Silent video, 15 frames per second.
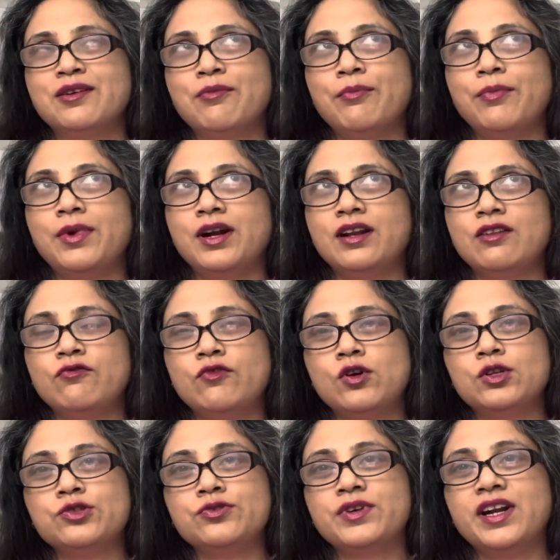But
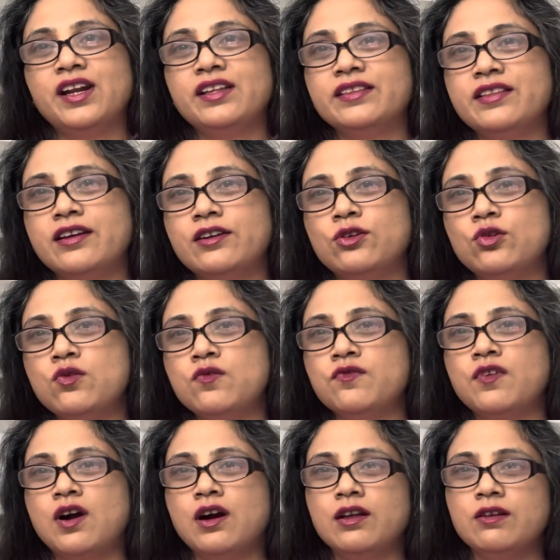unfortunately they're too
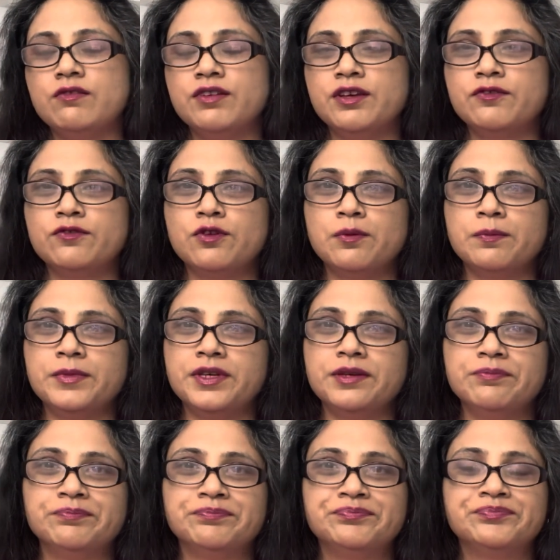far away from me.
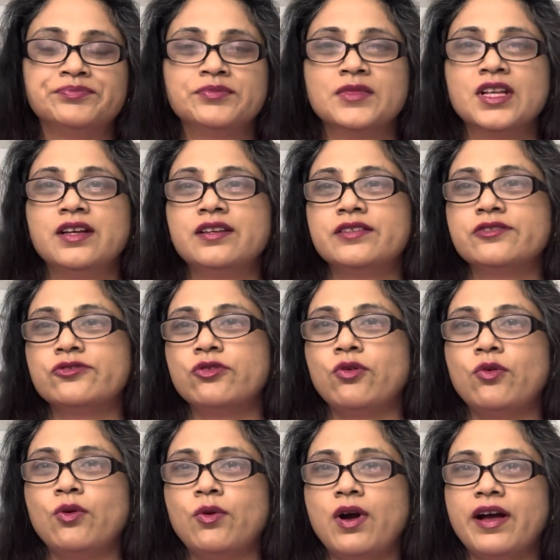
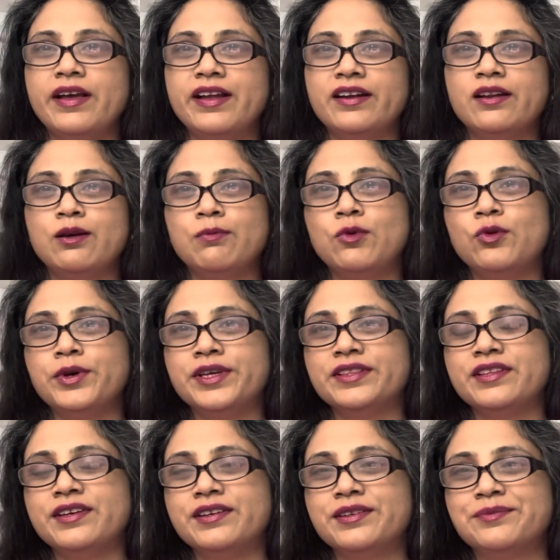So I end up going
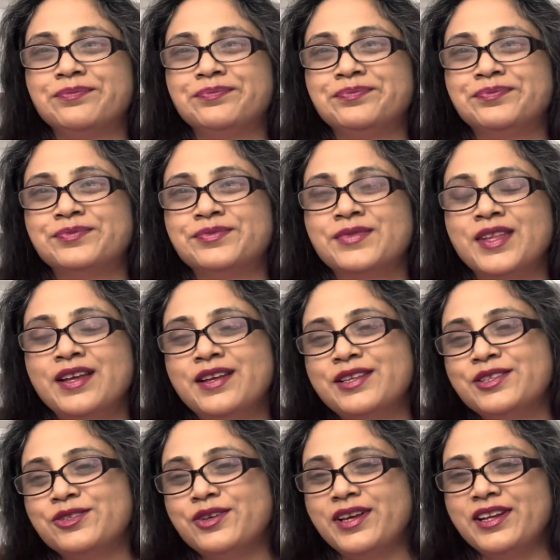there.
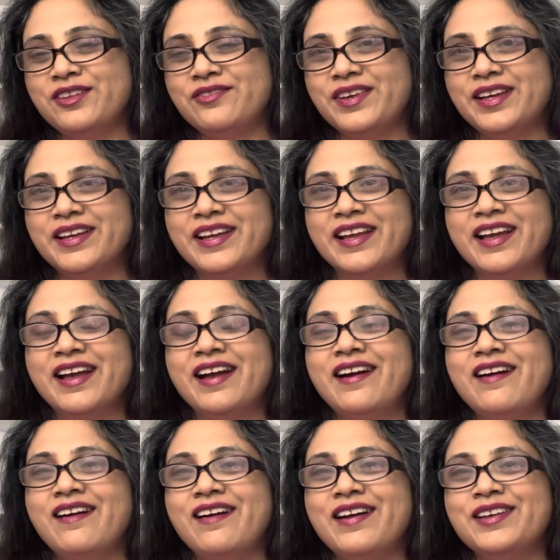So anyway,
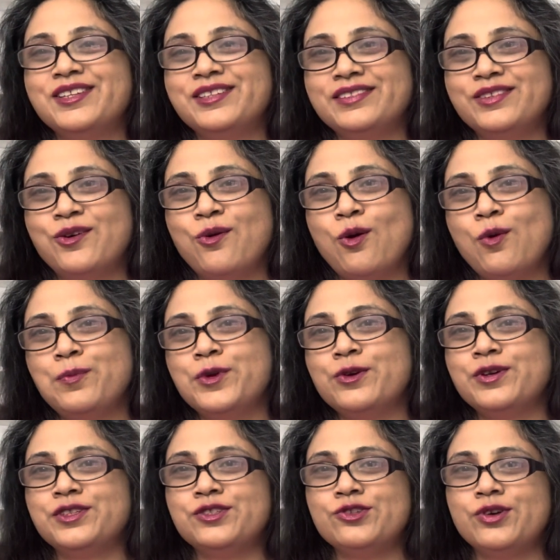I hope you
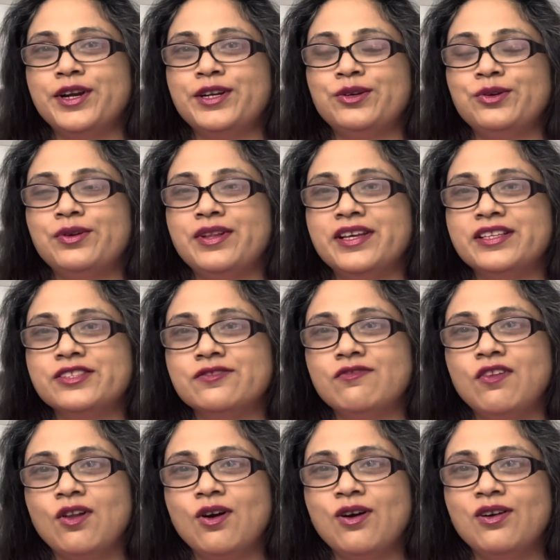enjoyed today's
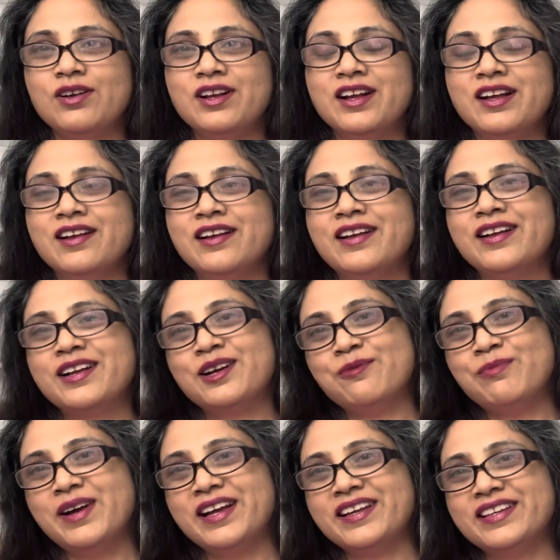vlog. Come
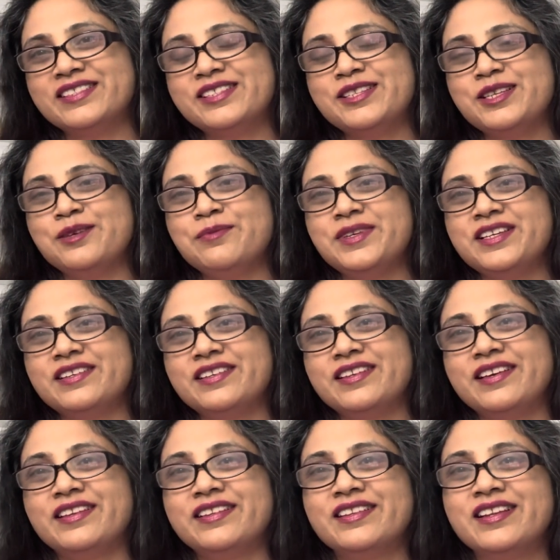back and see me
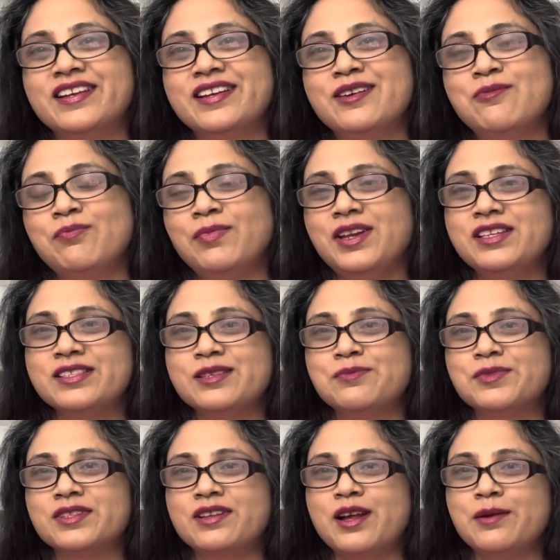again. Please
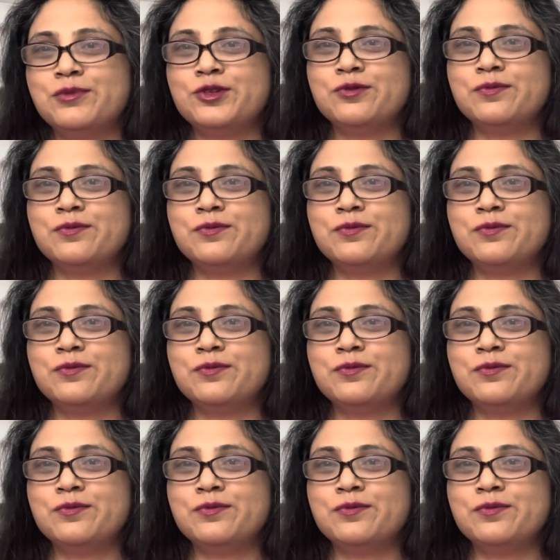subscribe to